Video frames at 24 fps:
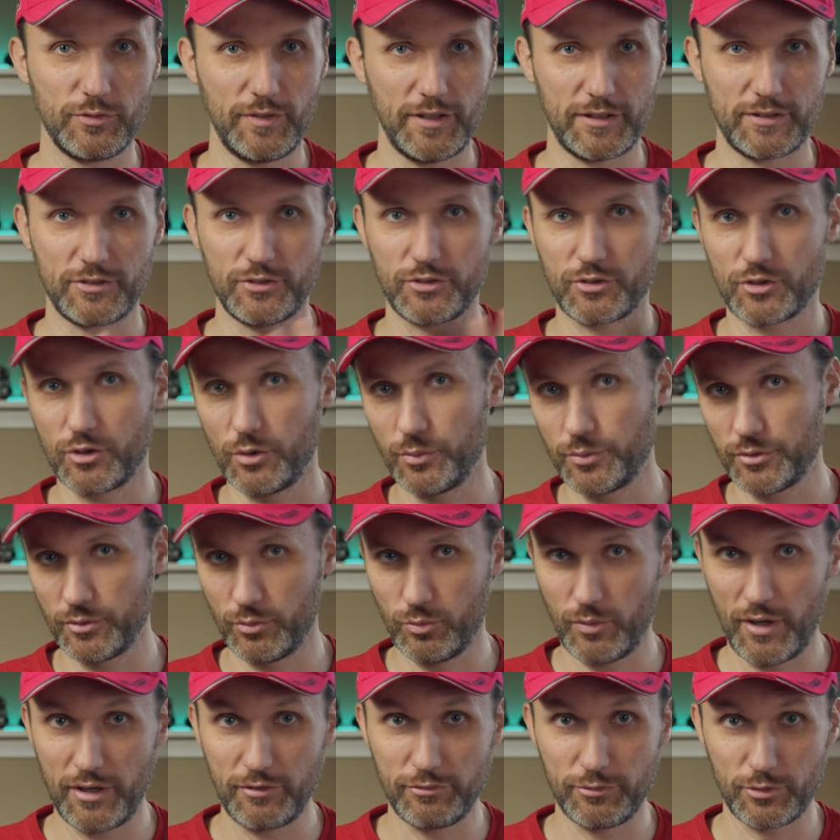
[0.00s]
vector scopes
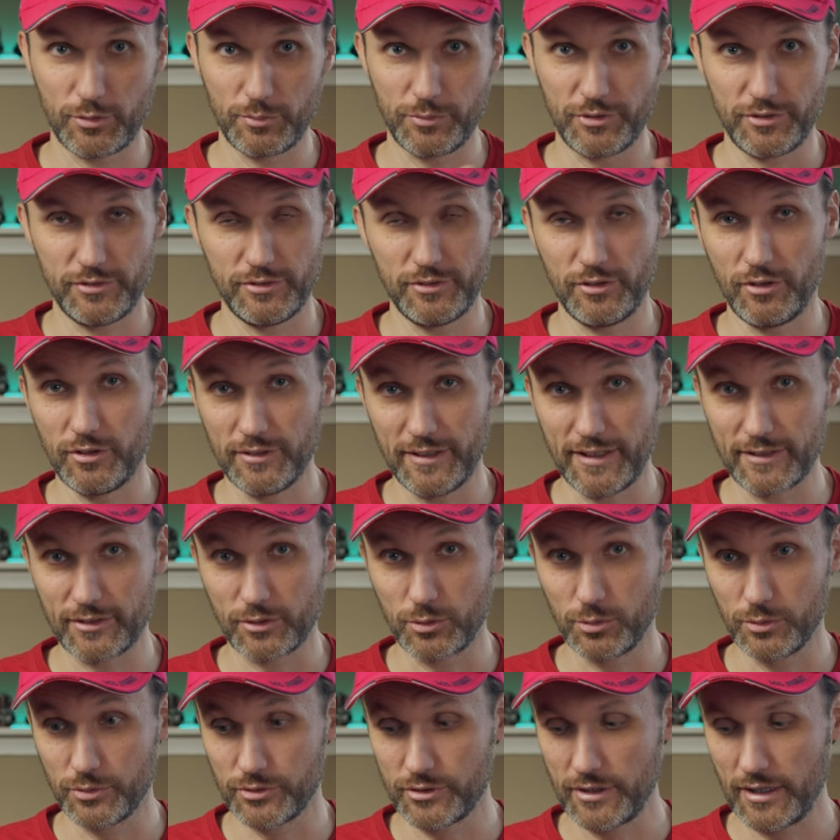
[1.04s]
and waveforms and all that
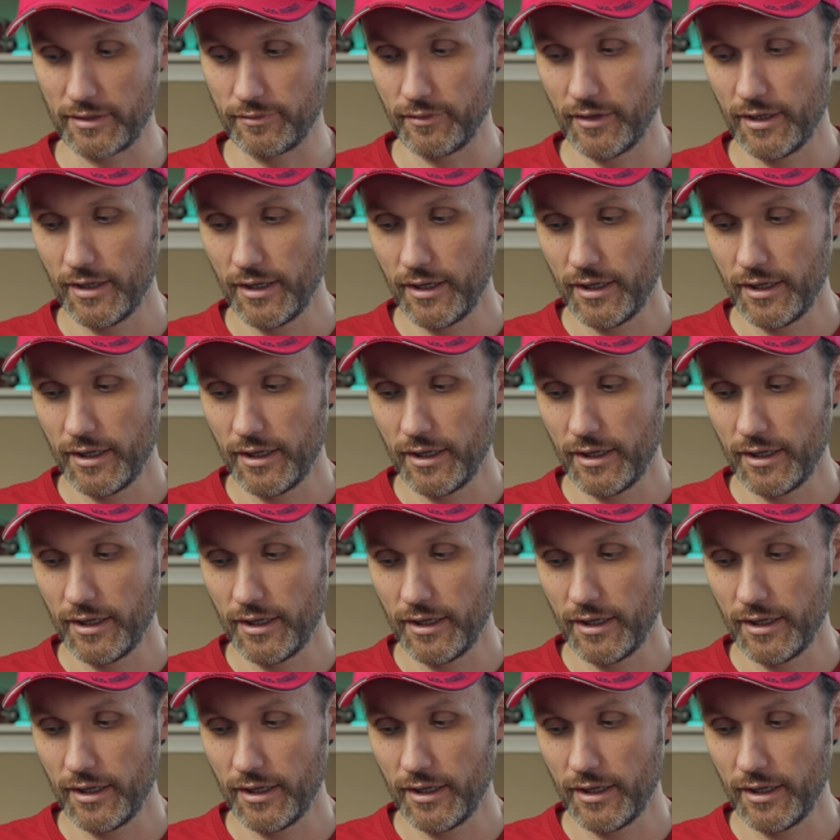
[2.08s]
cool stuff